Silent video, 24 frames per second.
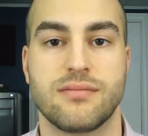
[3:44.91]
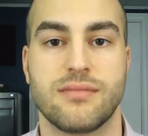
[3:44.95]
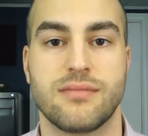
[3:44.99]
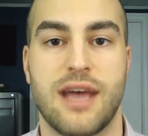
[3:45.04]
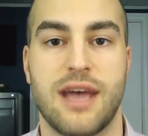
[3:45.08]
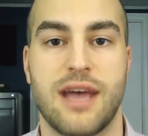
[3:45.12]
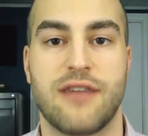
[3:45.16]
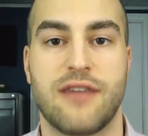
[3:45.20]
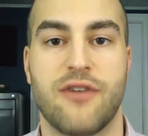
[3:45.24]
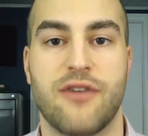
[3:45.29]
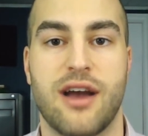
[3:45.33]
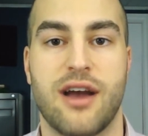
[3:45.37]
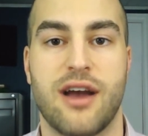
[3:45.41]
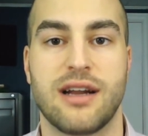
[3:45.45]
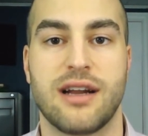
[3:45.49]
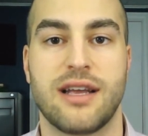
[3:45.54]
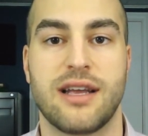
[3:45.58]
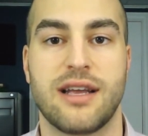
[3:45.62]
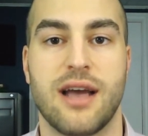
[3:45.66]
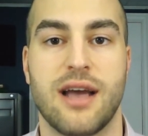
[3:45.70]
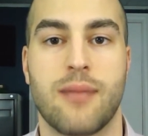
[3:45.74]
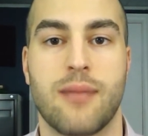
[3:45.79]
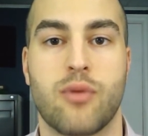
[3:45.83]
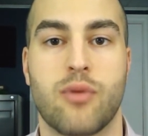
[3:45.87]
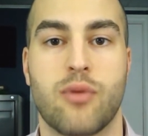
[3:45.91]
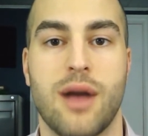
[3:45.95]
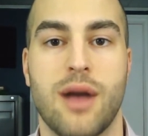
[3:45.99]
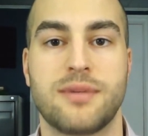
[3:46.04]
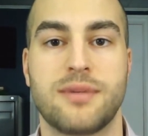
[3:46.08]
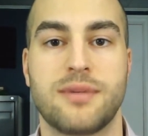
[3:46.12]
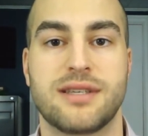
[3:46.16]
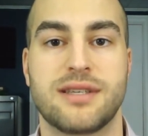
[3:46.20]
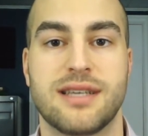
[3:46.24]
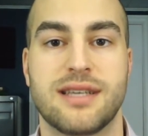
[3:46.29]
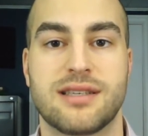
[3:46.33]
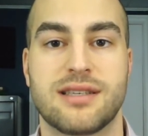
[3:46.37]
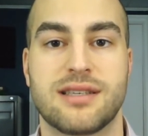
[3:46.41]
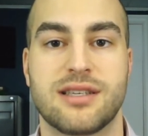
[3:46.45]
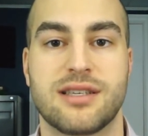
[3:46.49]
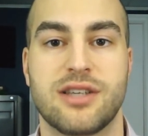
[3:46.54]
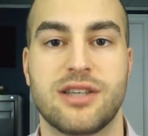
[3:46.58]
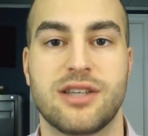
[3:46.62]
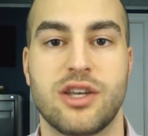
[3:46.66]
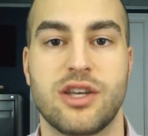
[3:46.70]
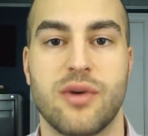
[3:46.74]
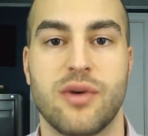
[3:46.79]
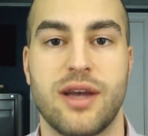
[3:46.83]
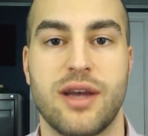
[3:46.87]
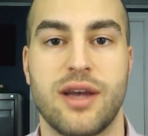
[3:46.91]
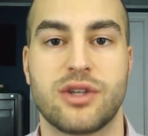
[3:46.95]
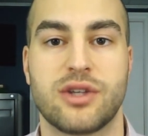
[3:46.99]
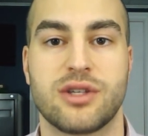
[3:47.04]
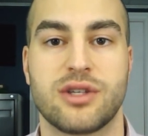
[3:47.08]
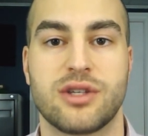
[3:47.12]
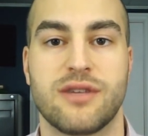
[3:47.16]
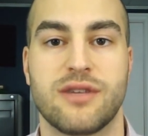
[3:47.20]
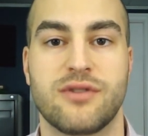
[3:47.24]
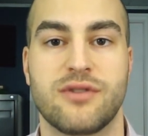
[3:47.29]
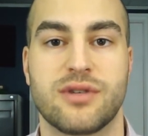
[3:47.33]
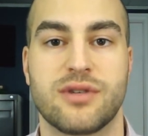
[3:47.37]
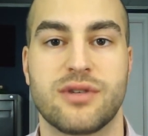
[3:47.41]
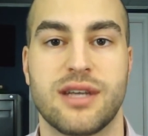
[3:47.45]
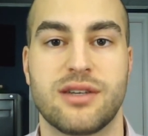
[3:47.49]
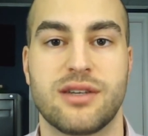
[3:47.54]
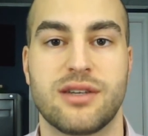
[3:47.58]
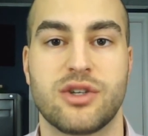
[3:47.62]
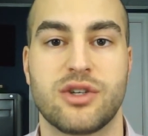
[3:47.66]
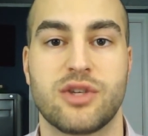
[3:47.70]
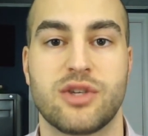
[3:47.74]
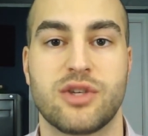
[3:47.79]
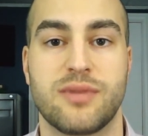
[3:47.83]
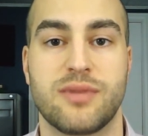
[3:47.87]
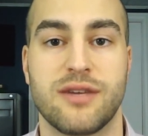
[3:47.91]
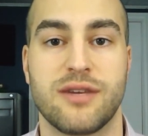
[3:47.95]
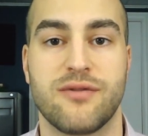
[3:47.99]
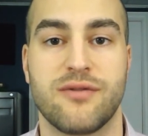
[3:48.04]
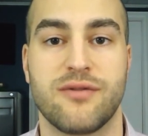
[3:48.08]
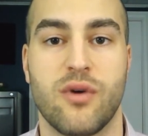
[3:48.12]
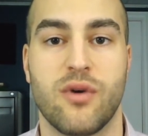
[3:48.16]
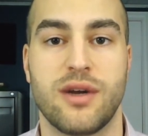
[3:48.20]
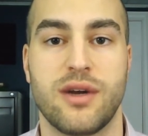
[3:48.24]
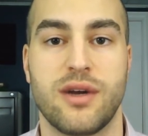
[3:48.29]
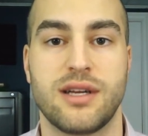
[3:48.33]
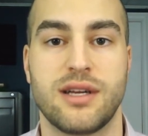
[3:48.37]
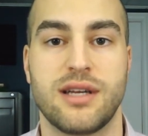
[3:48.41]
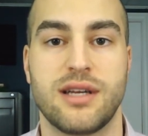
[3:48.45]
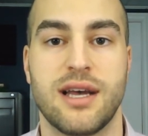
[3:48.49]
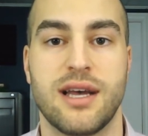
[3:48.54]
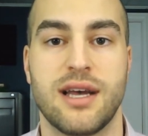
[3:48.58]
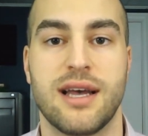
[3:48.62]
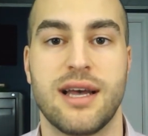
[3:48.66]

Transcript: And finally, abrupt discontinuation of Nucynta should be avoided